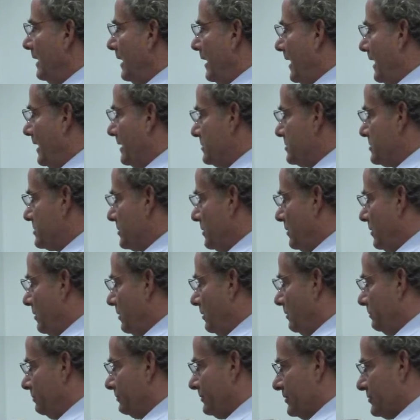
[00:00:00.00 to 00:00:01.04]
And
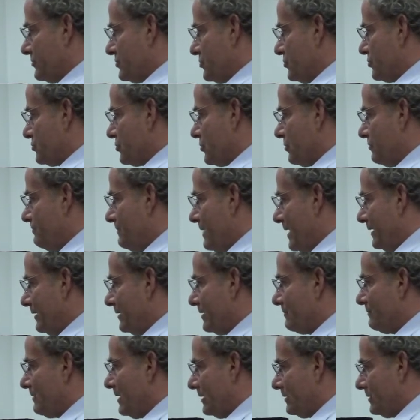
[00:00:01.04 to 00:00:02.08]
so there's just
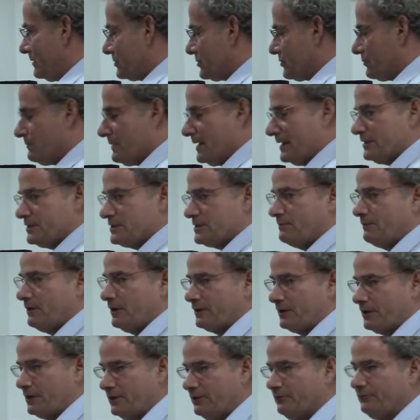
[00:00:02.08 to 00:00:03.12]
tremendous
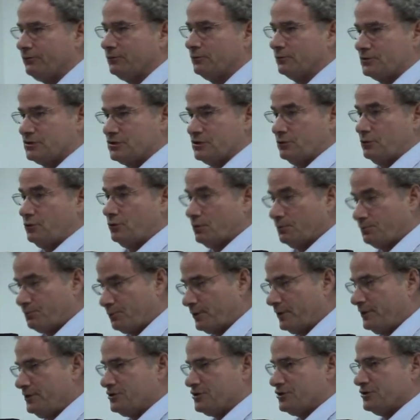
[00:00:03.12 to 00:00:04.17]
amount of influence that
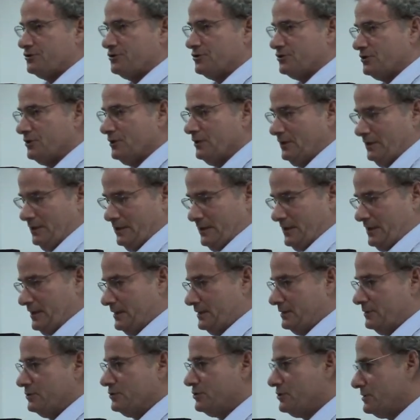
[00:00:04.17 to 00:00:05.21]
corporations
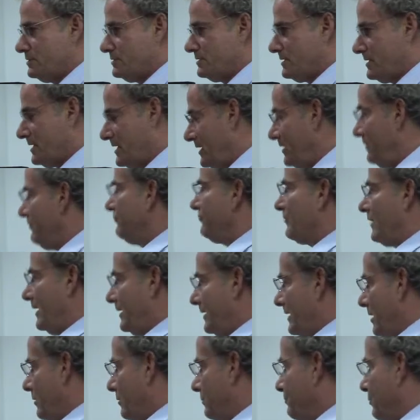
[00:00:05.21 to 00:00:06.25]
can give right
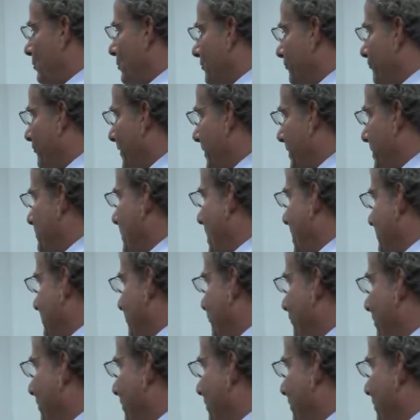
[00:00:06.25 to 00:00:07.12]
now. And poor Fighting Bob